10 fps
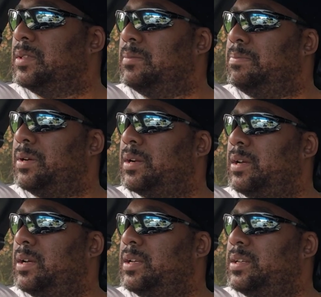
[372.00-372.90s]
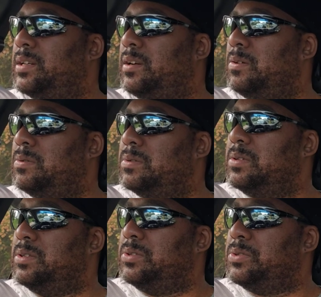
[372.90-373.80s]
But, uh, you know,
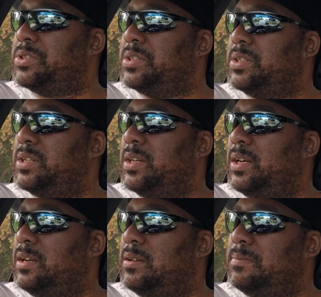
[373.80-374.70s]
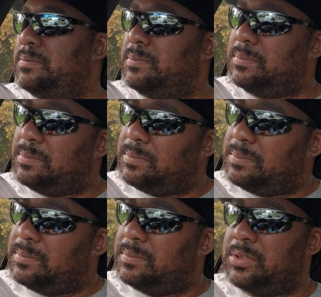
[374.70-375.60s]
you should, um,
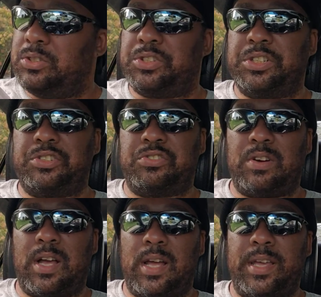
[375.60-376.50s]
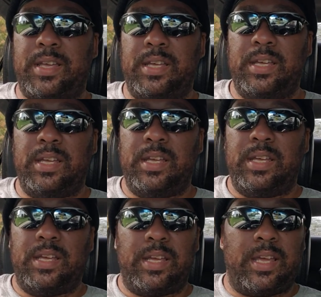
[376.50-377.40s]
you should try
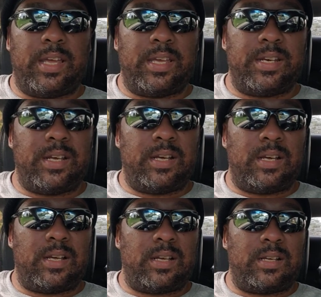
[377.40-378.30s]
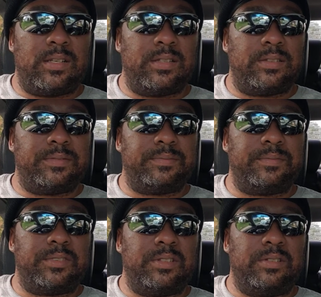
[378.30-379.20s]
and, uh,
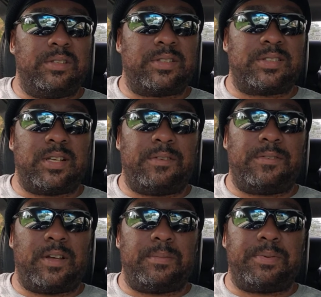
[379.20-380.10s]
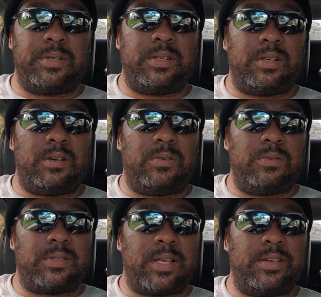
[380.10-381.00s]
look stuff up, you know,
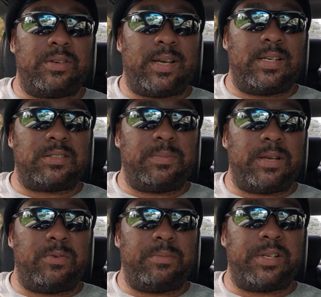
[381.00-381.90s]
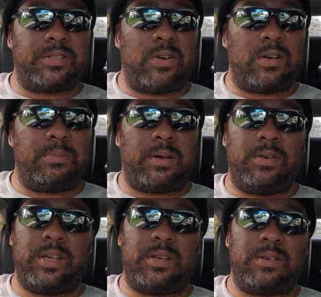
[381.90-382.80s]
that you guys might want me to talk about
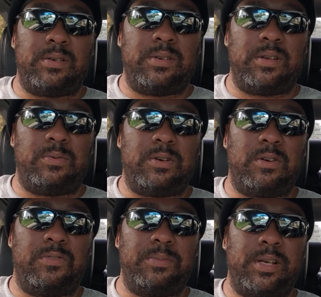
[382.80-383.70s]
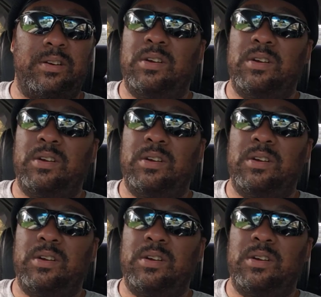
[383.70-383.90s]
and, you know, we'll go from there.